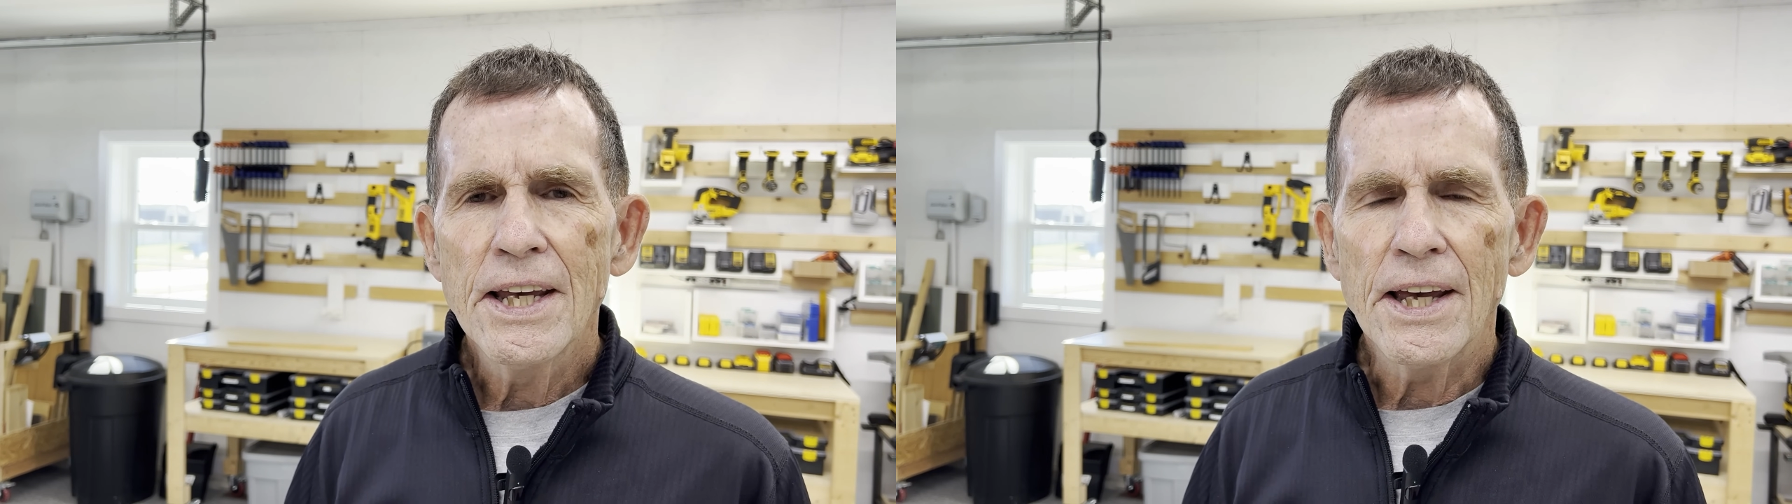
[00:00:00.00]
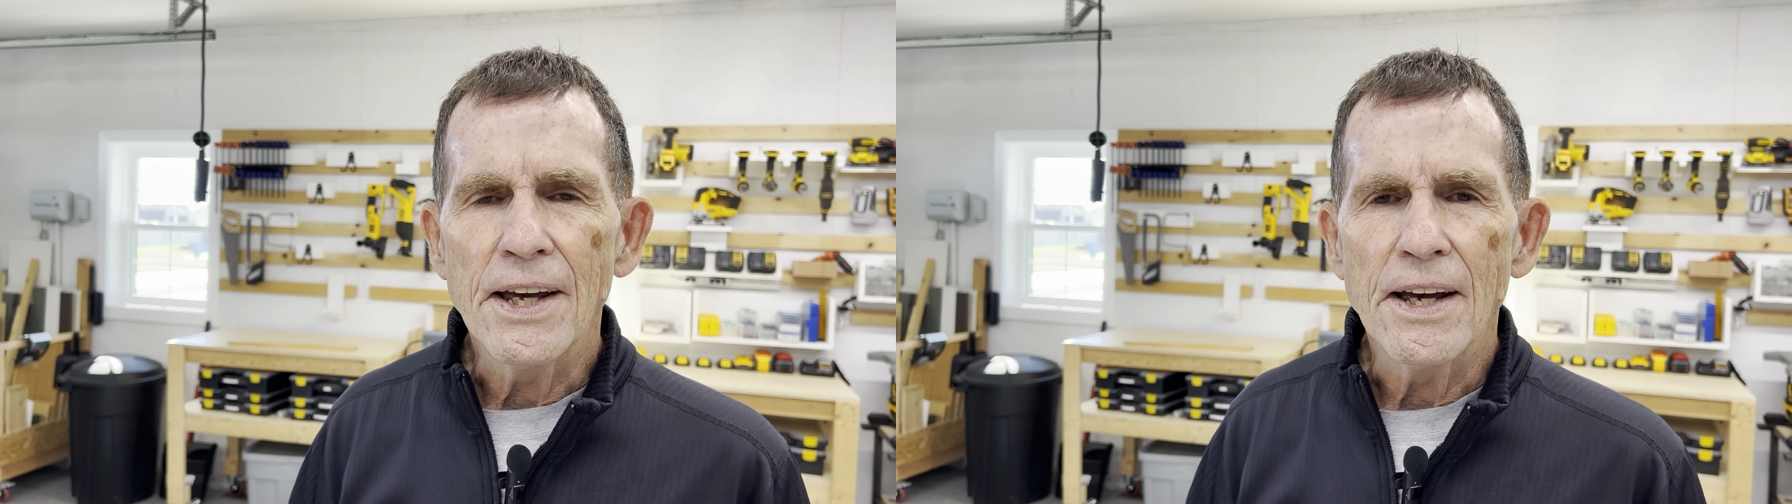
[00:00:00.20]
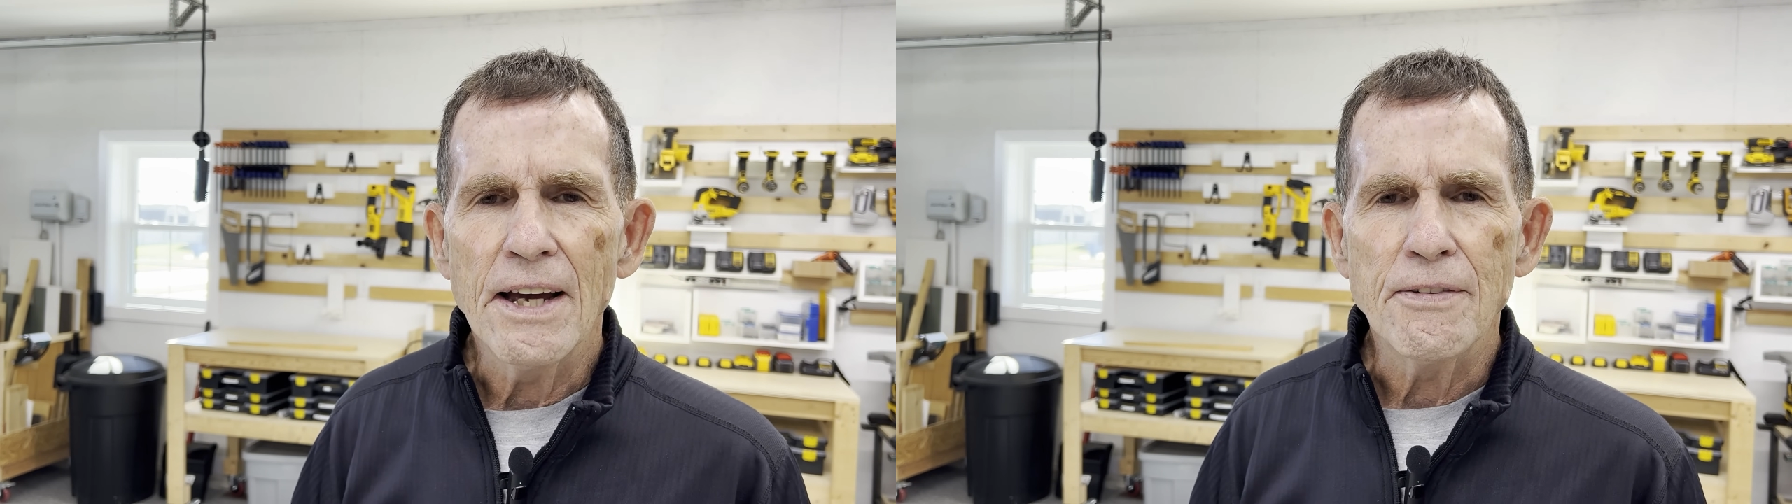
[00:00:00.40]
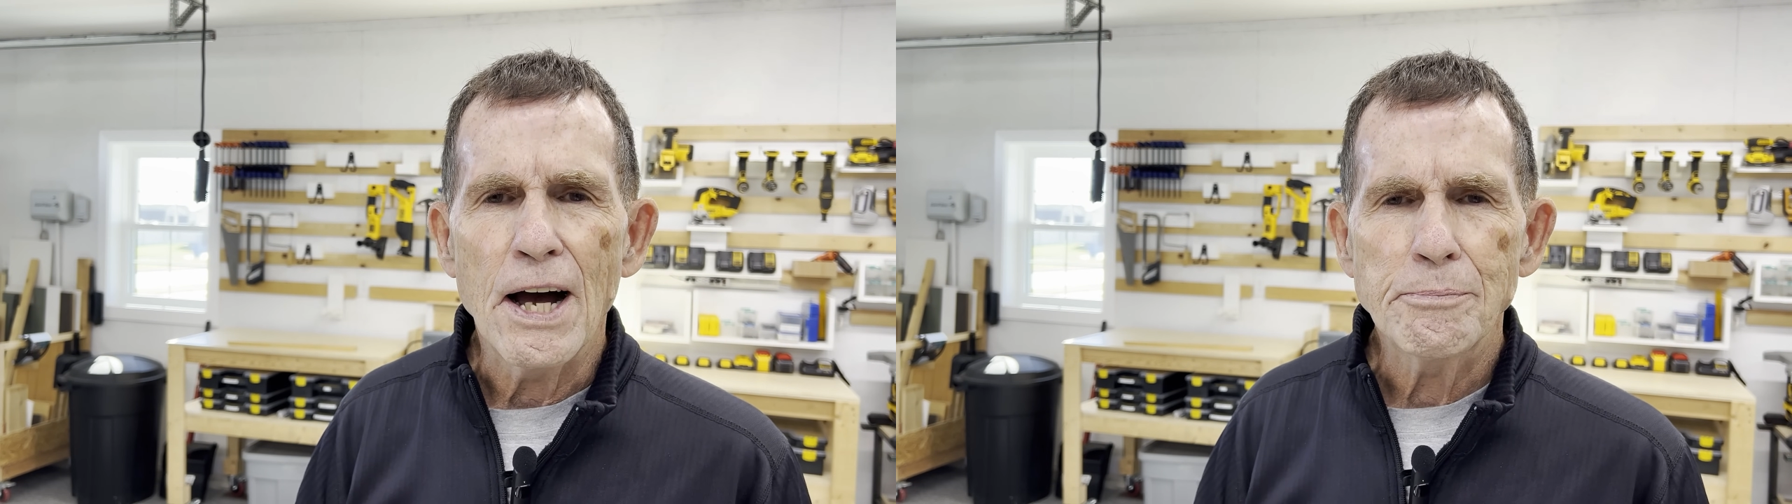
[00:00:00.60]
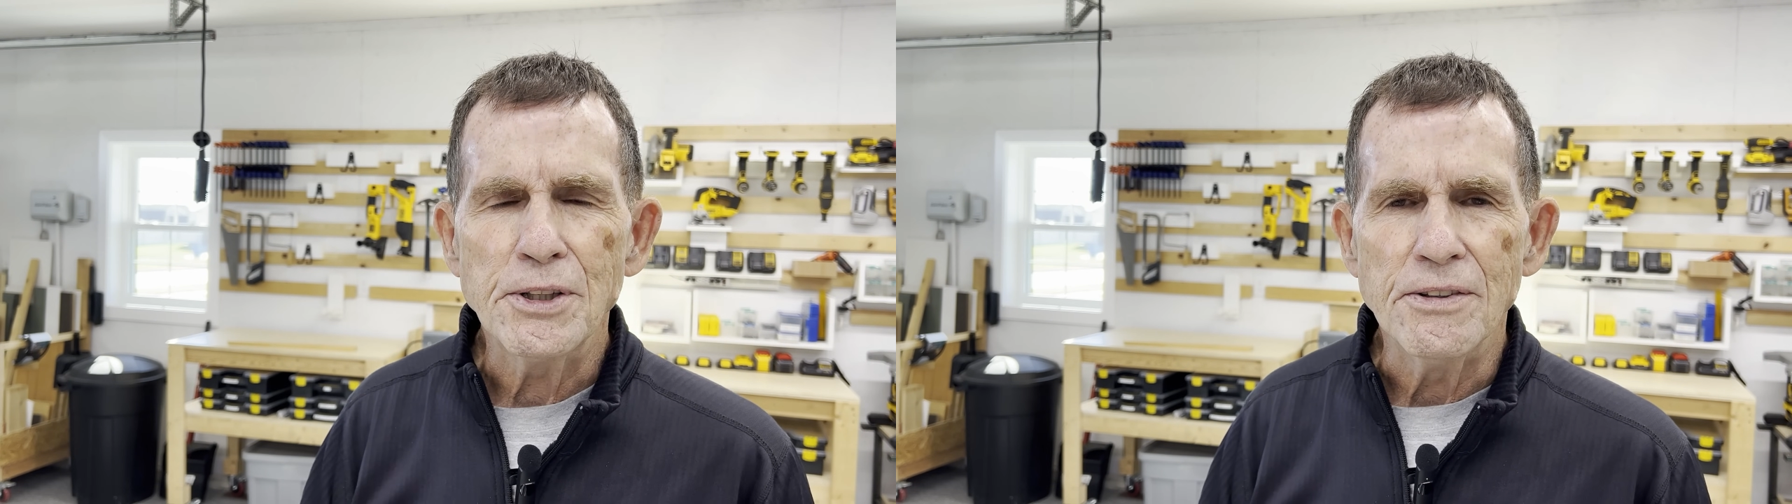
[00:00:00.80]
I've
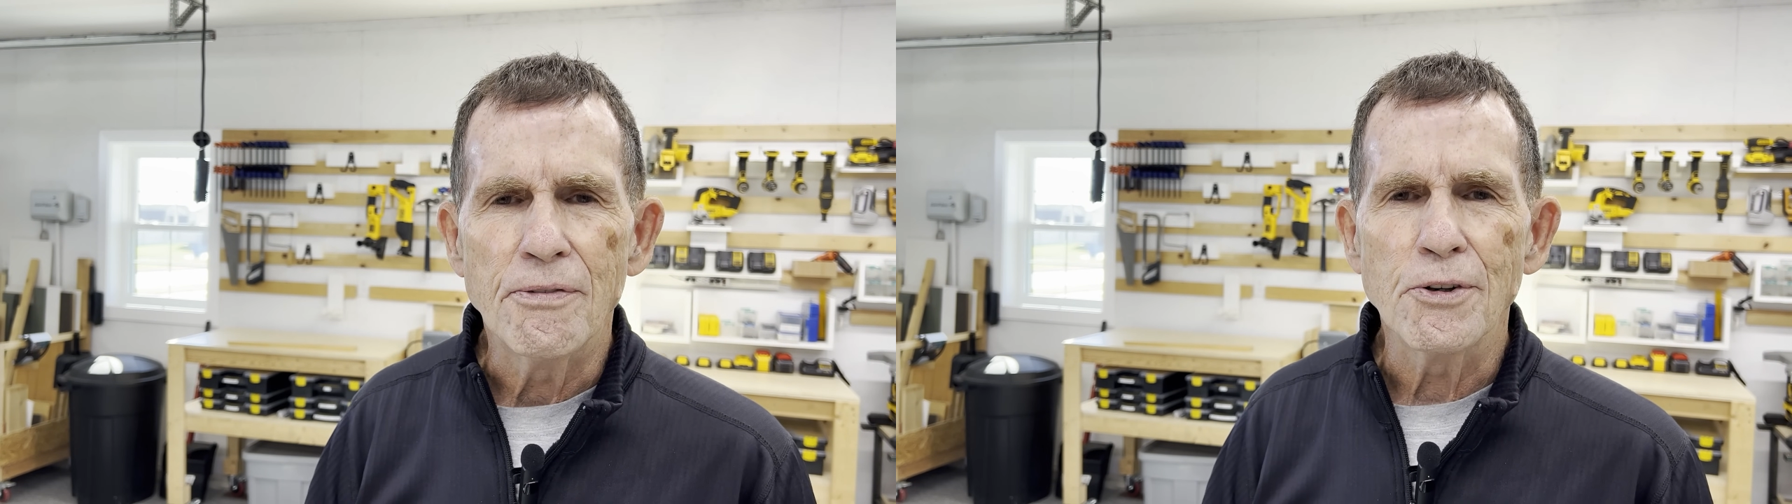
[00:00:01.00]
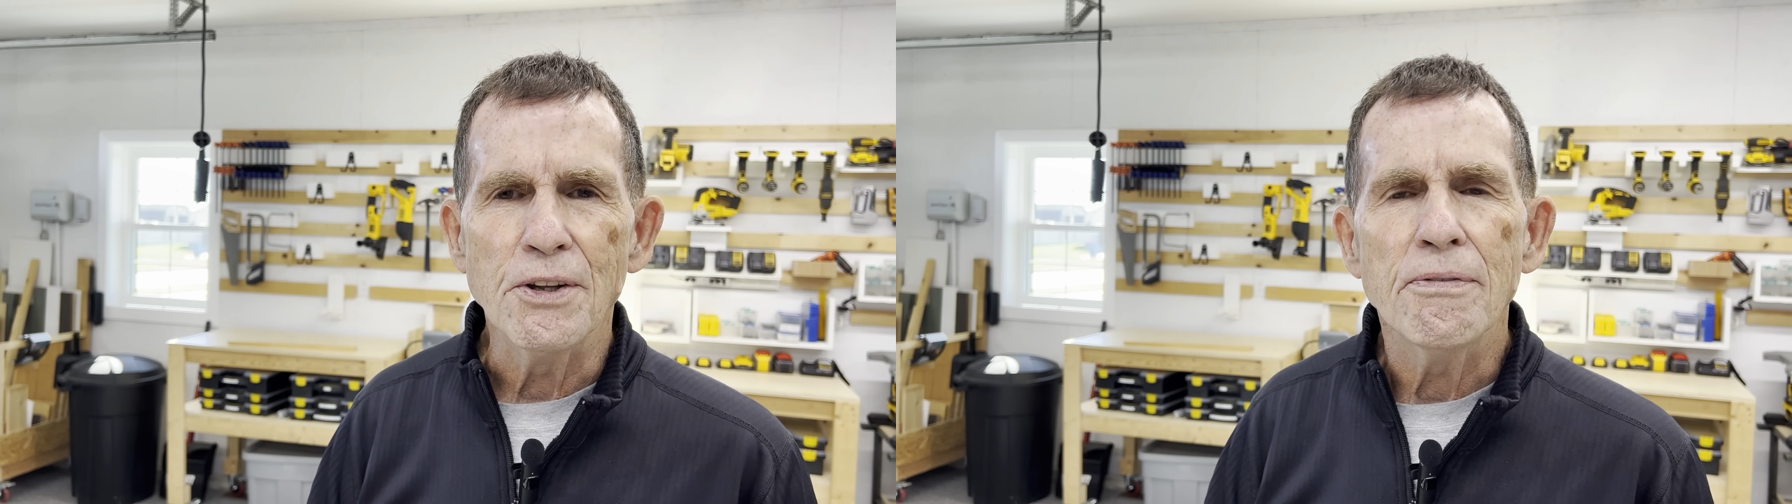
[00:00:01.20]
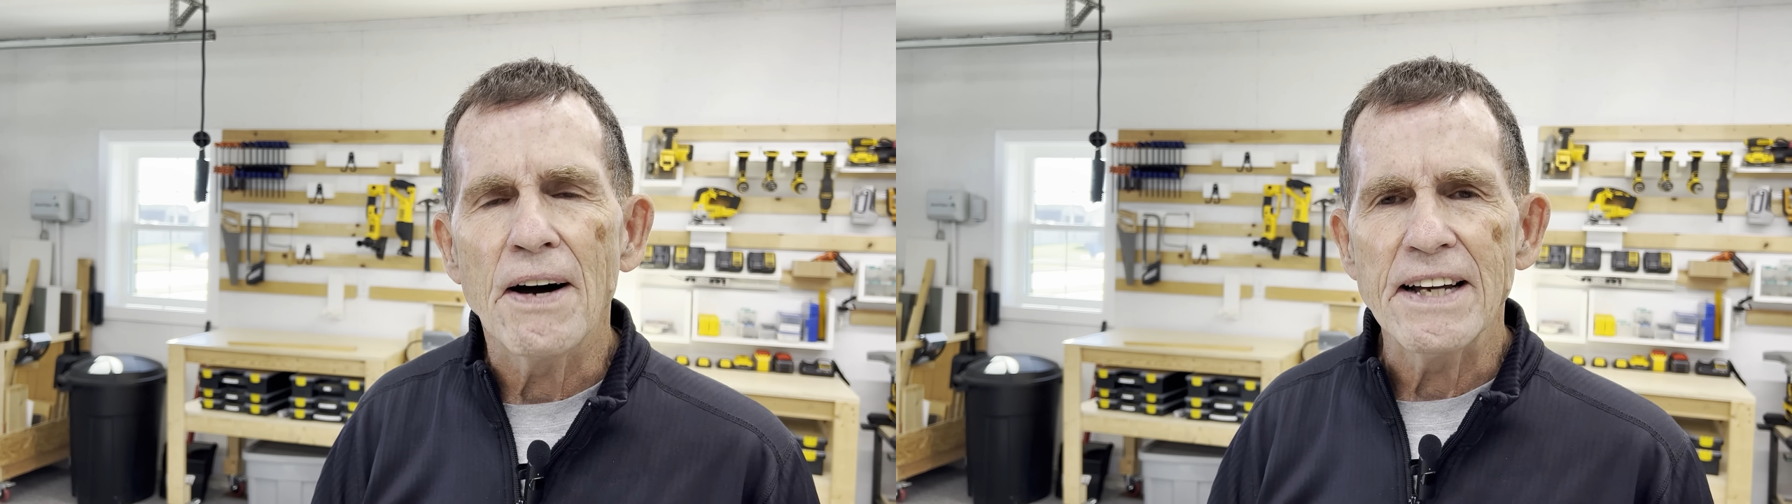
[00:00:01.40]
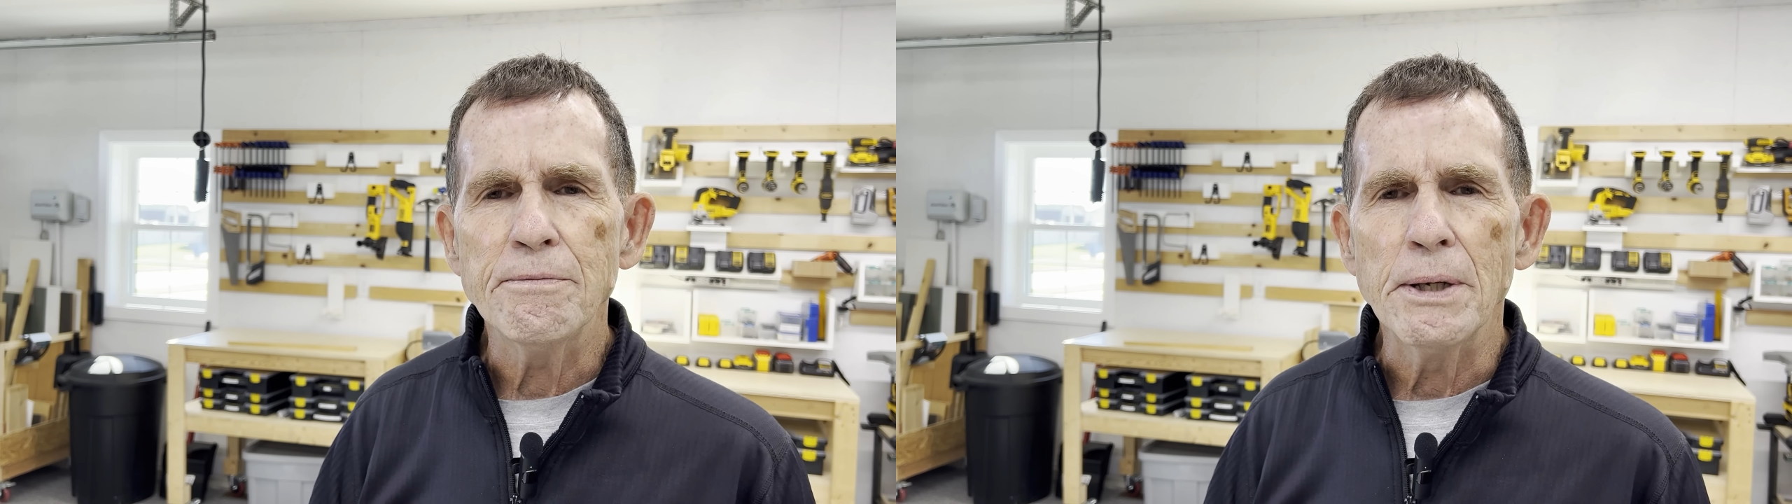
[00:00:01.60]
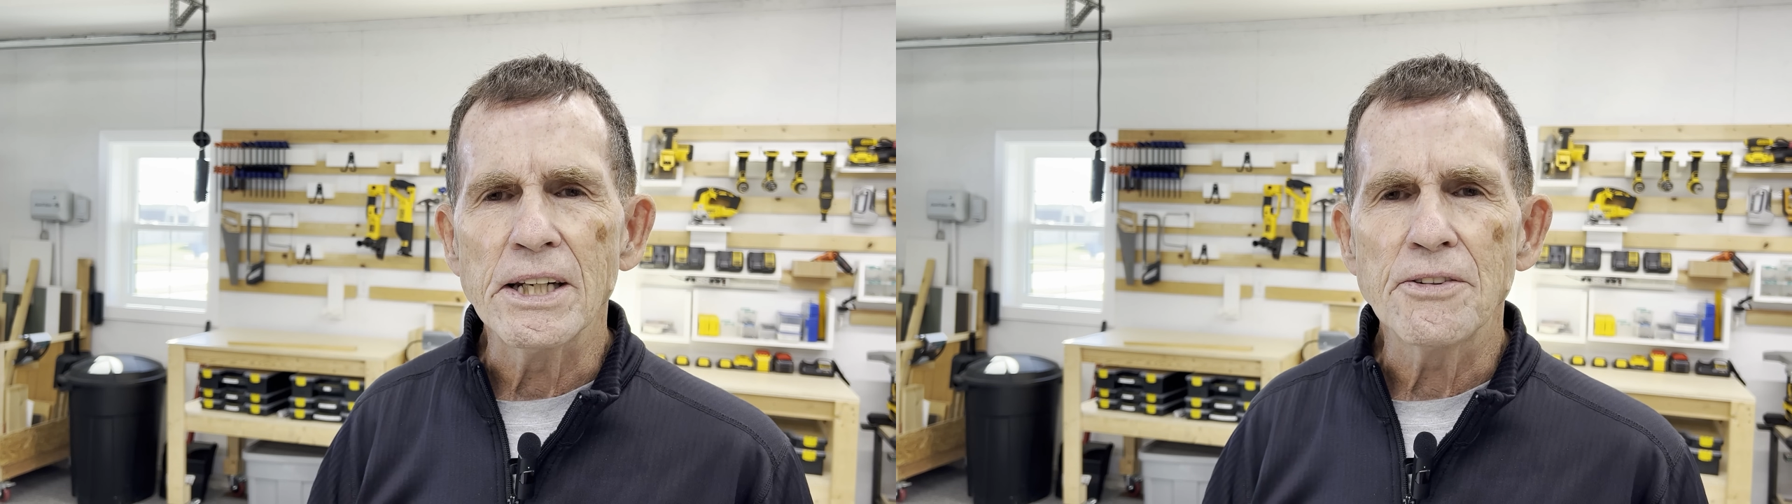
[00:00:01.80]
opted for the 5
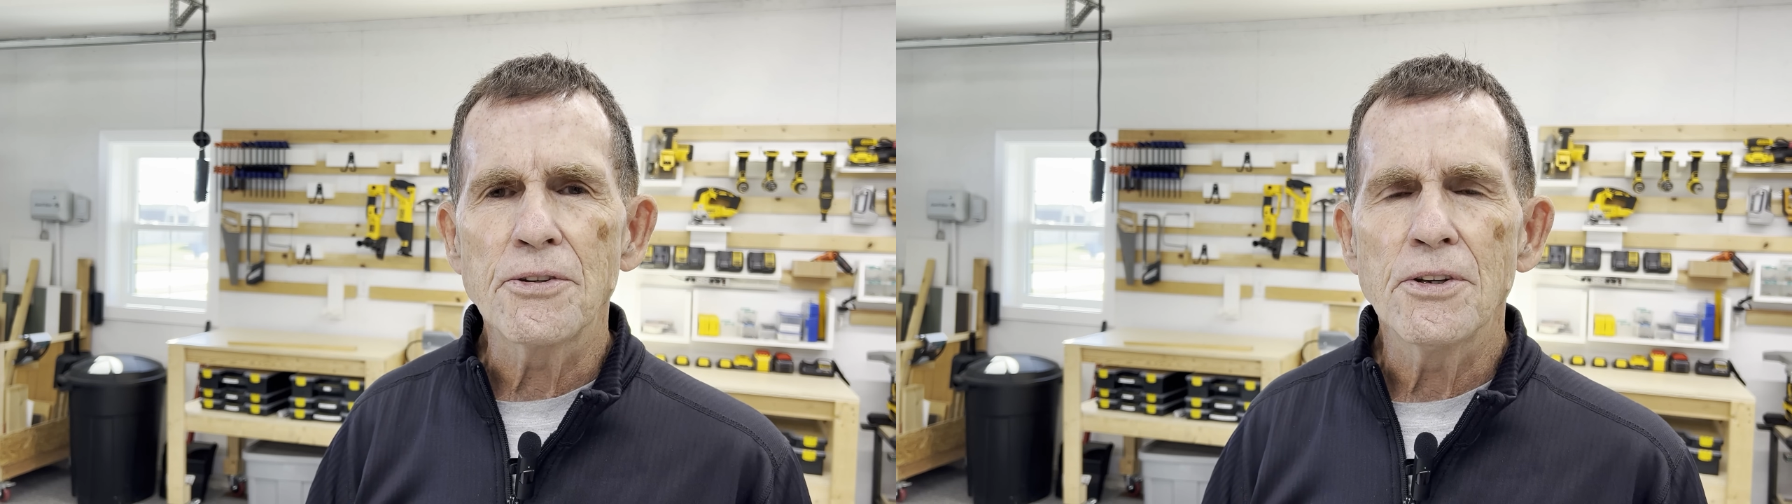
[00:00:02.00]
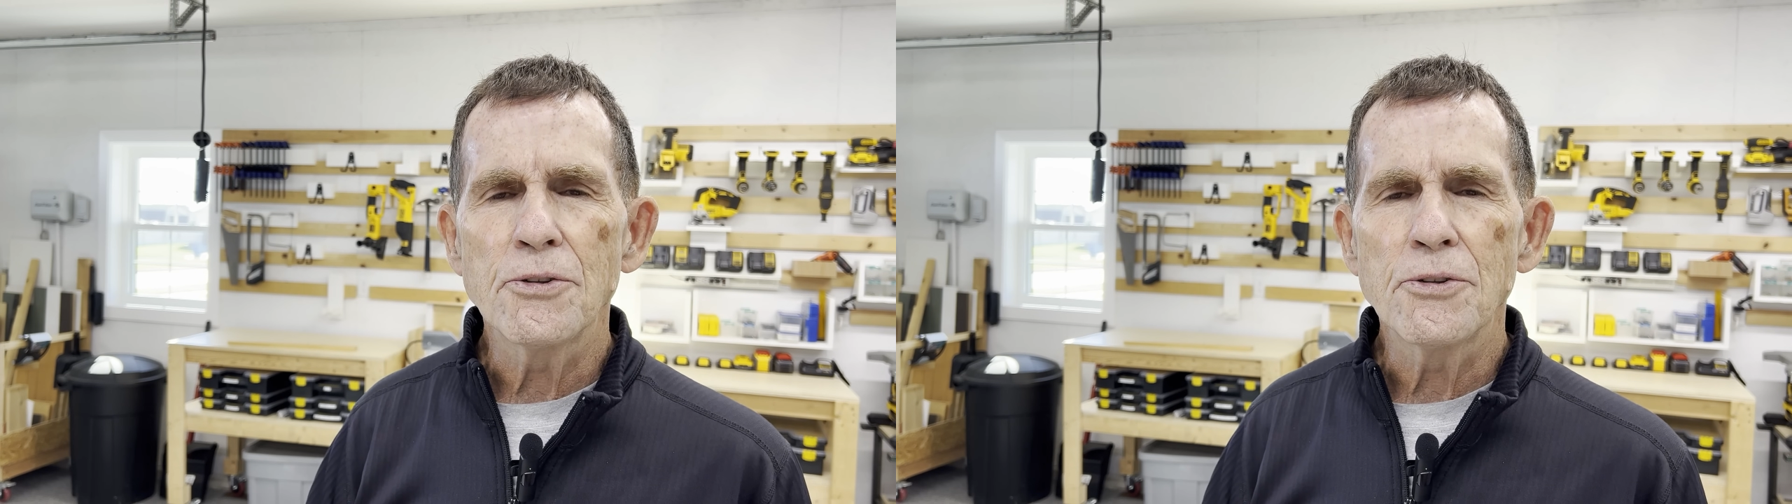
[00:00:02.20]
minutes.